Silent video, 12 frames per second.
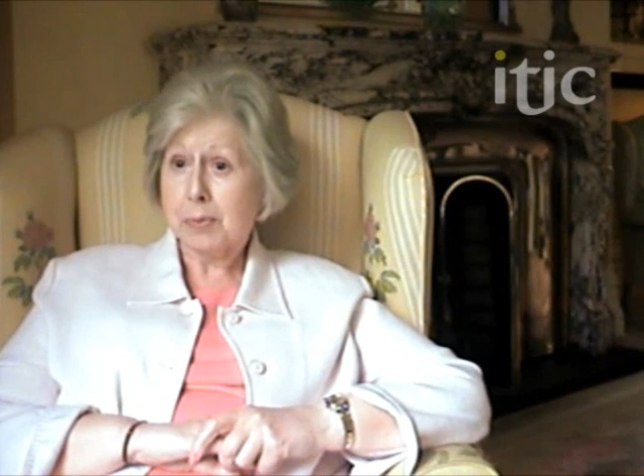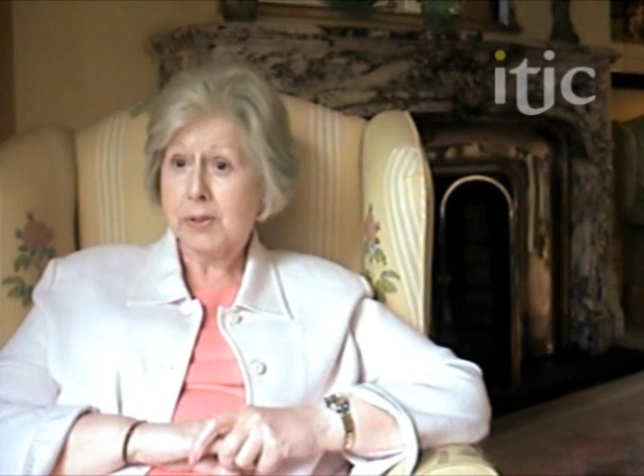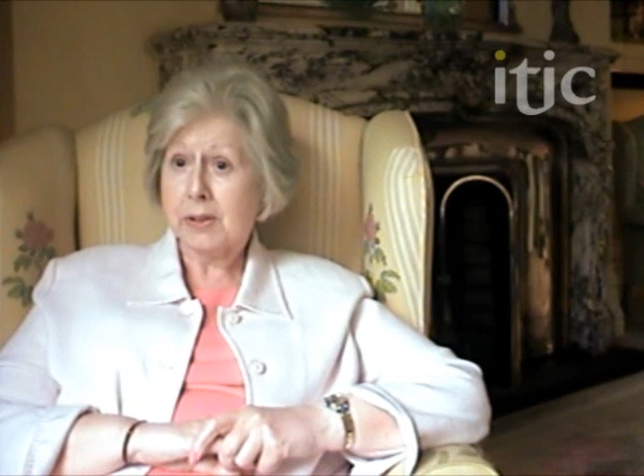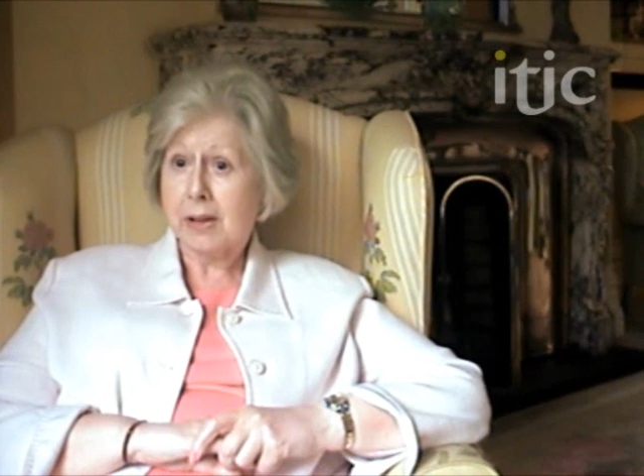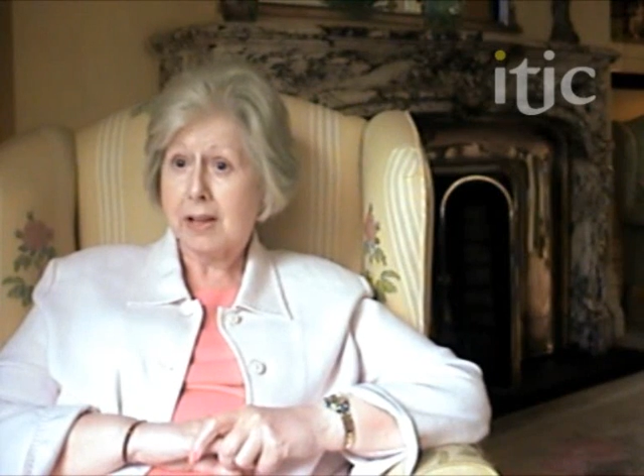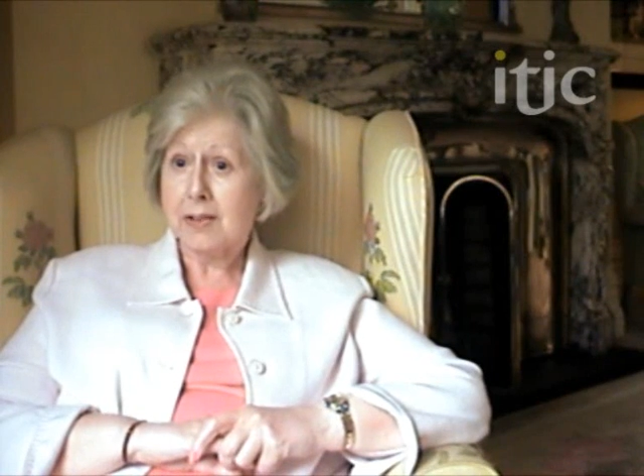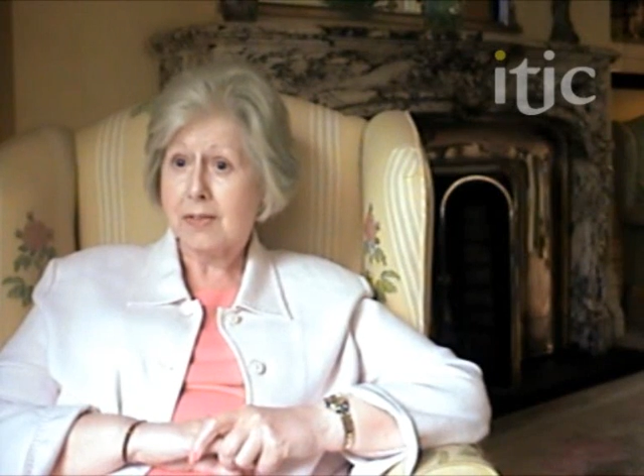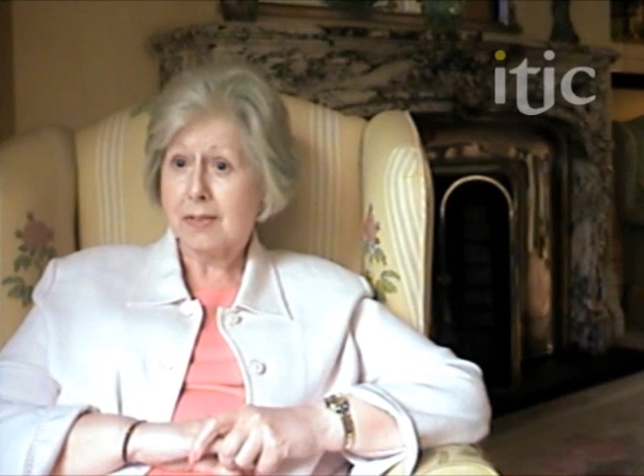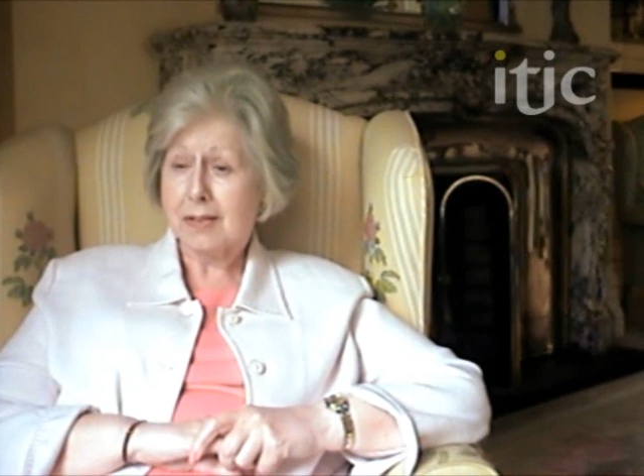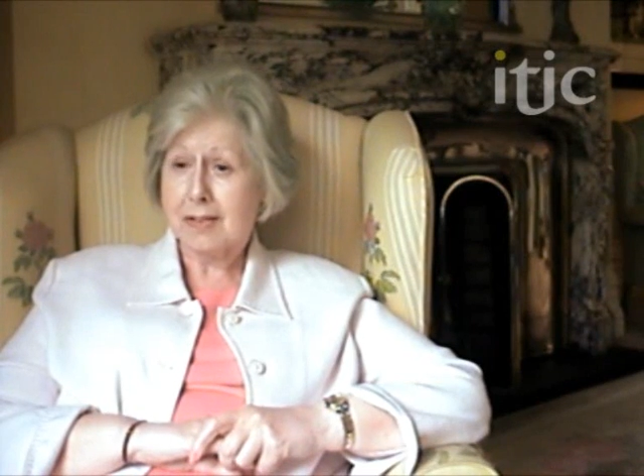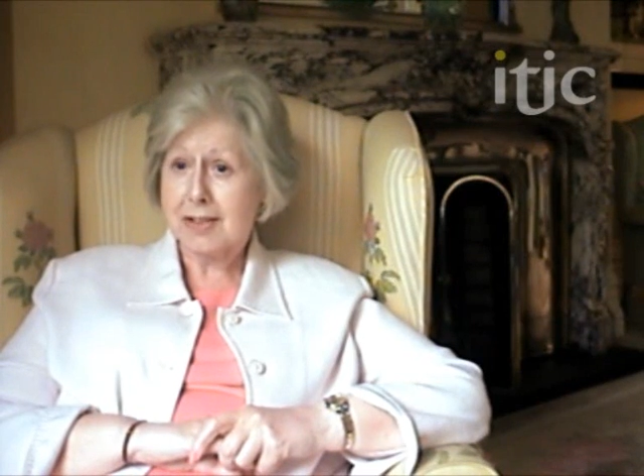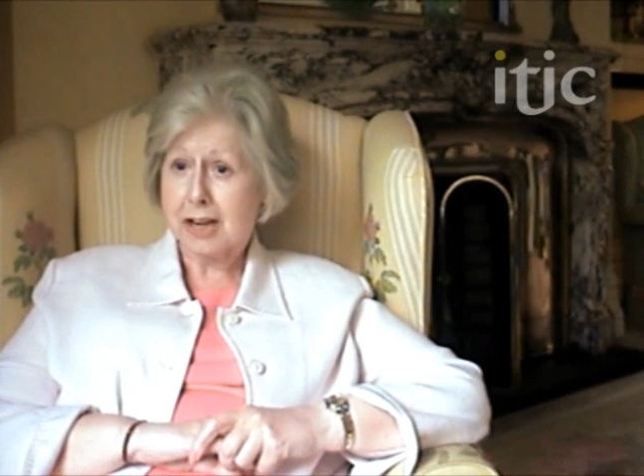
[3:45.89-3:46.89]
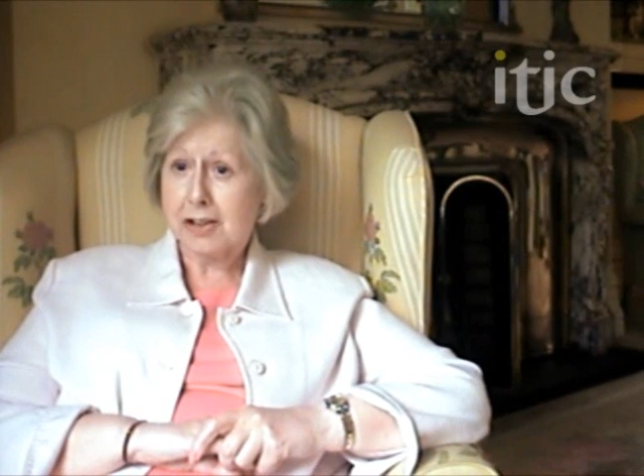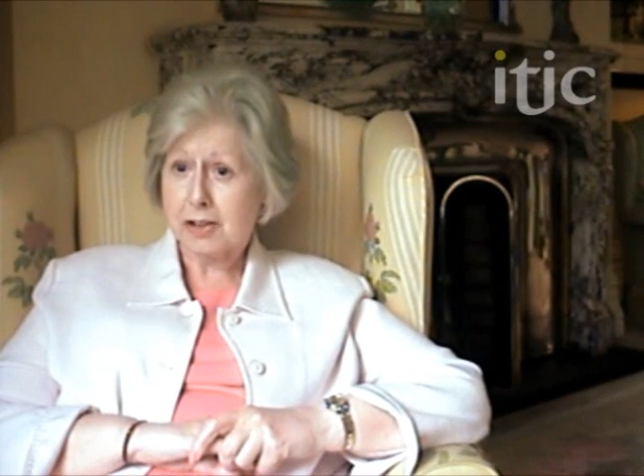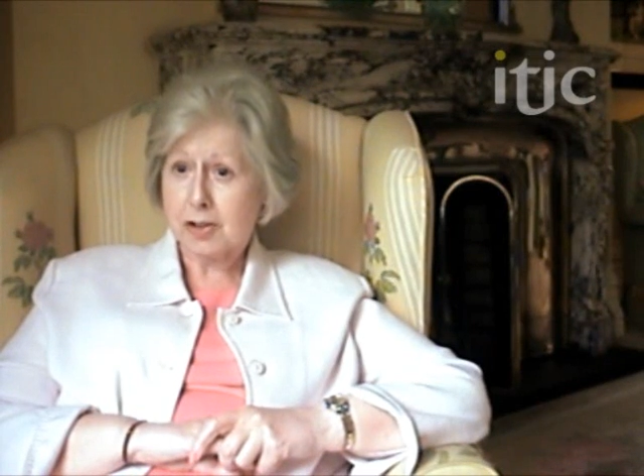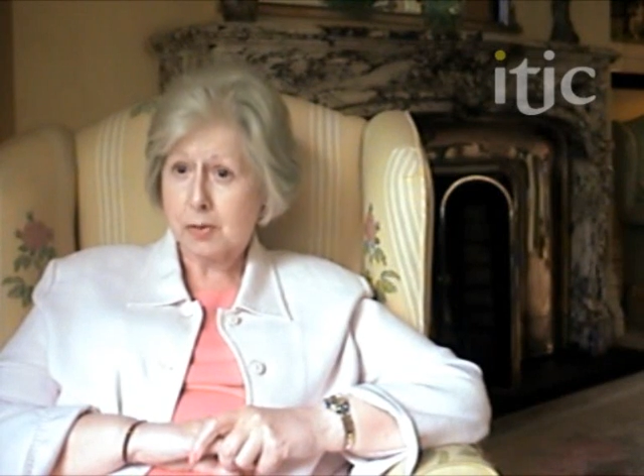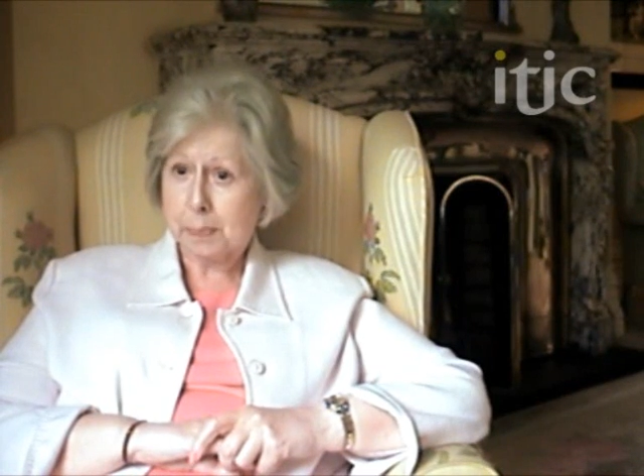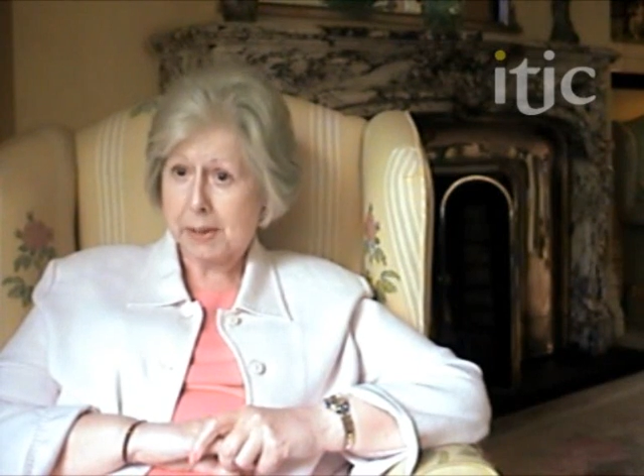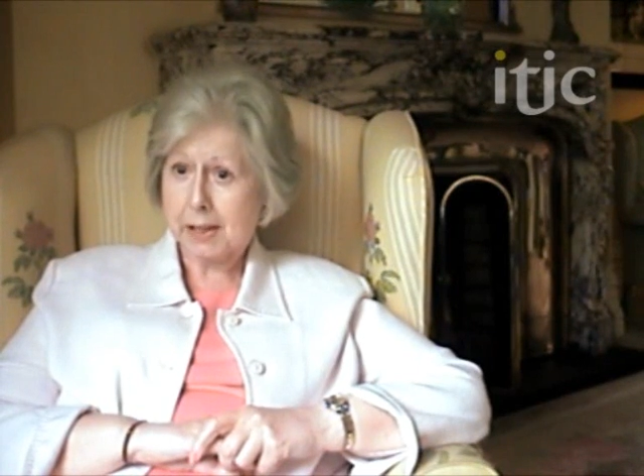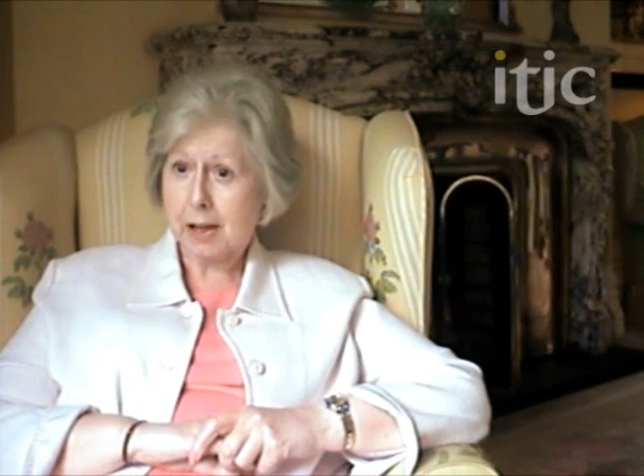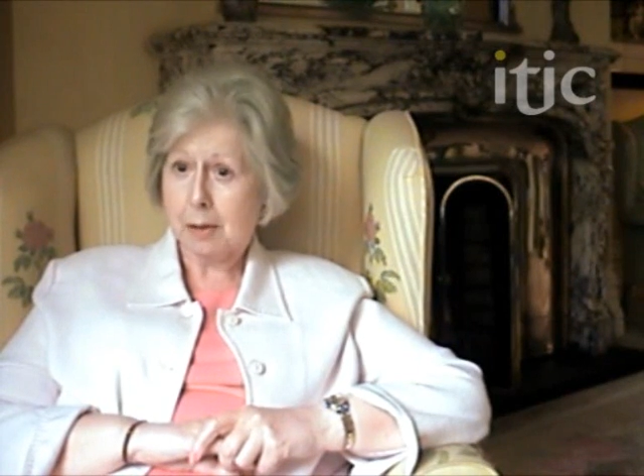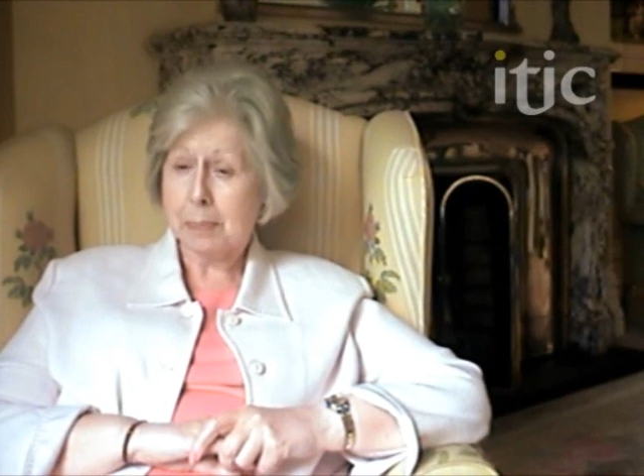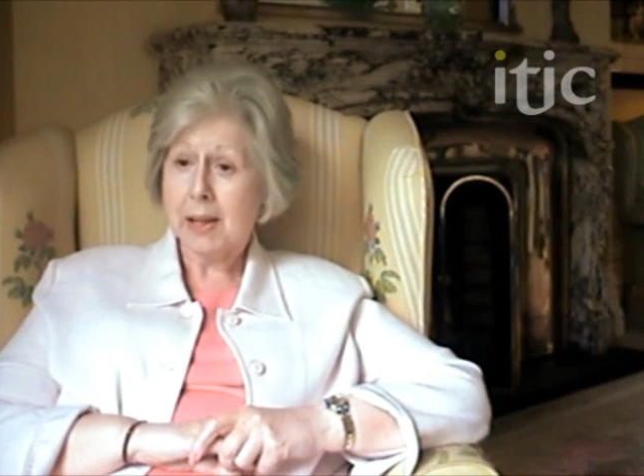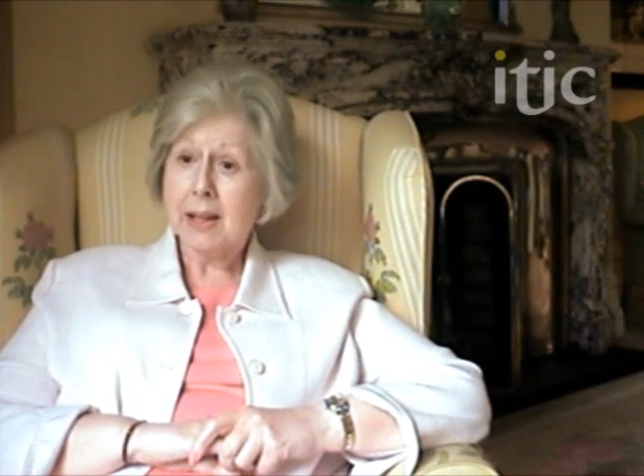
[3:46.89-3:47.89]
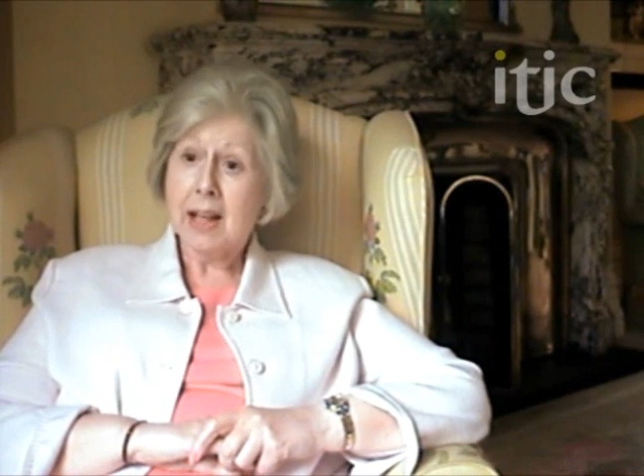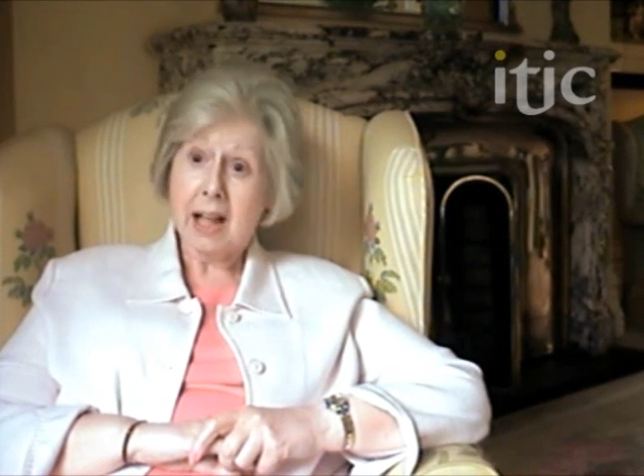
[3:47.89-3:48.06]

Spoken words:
Britain is starting to pick up,